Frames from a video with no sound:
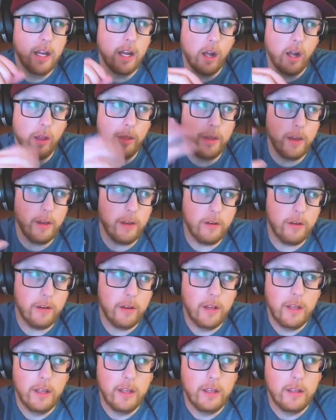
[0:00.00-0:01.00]

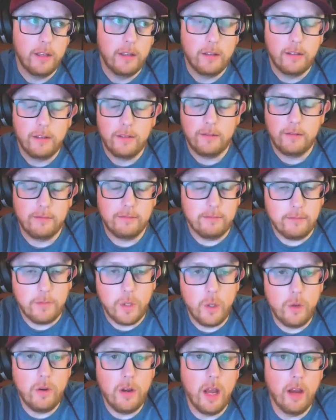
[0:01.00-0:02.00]
Although,
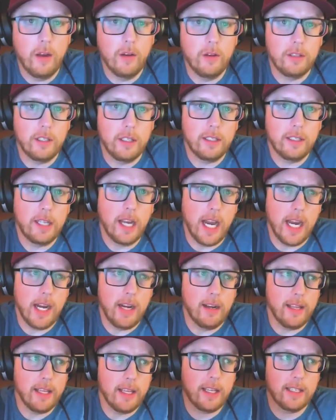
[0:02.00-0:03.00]
who knows
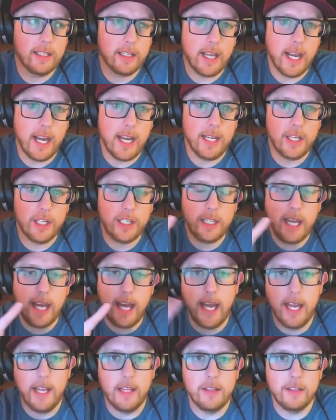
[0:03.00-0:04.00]
entirely because it kind of just
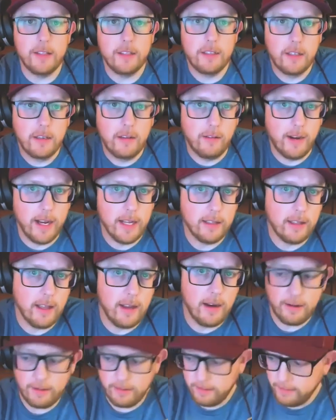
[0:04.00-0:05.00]
ends right there.